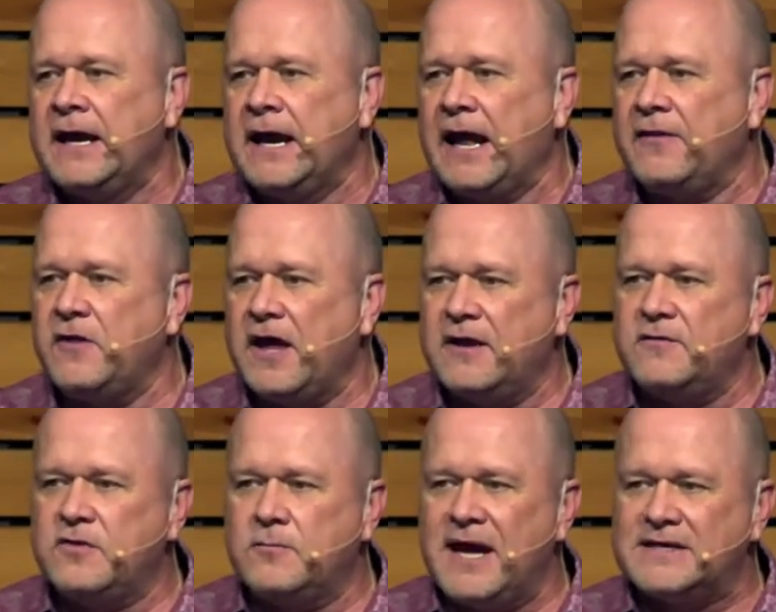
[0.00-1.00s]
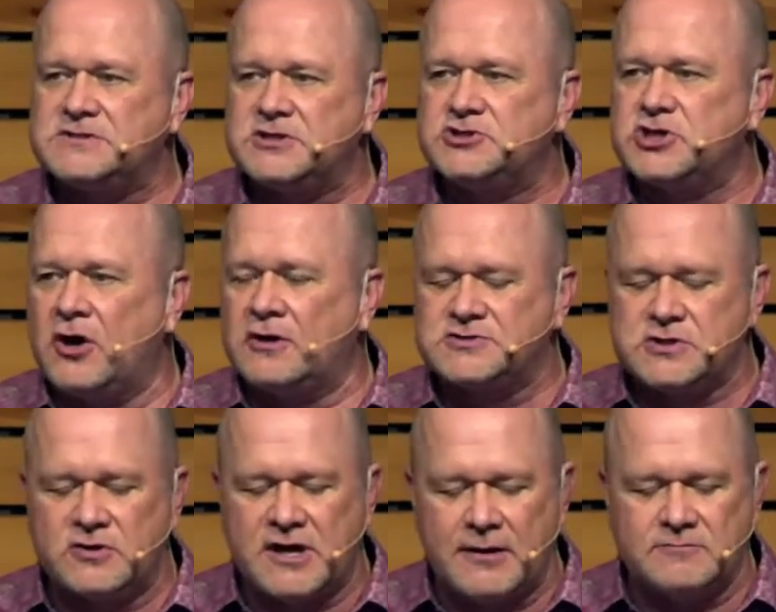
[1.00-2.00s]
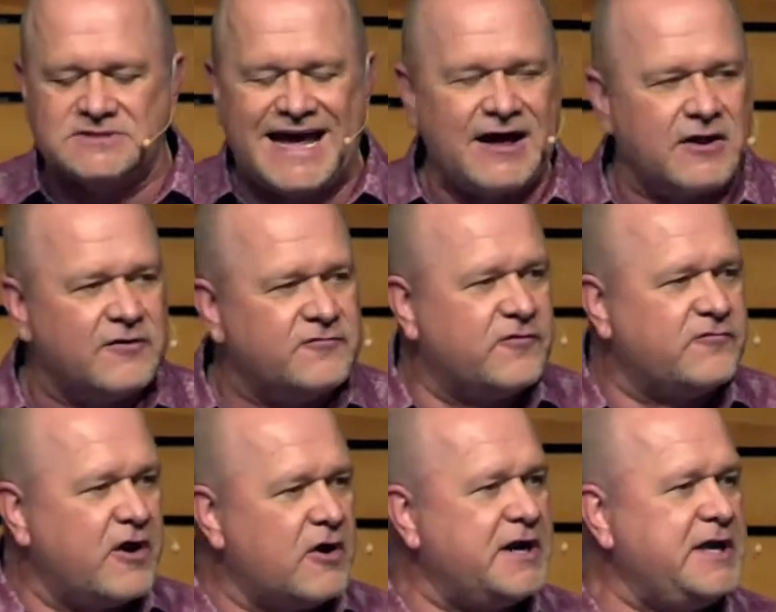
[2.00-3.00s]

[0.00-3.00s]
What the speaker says: And then the message also comes out of a very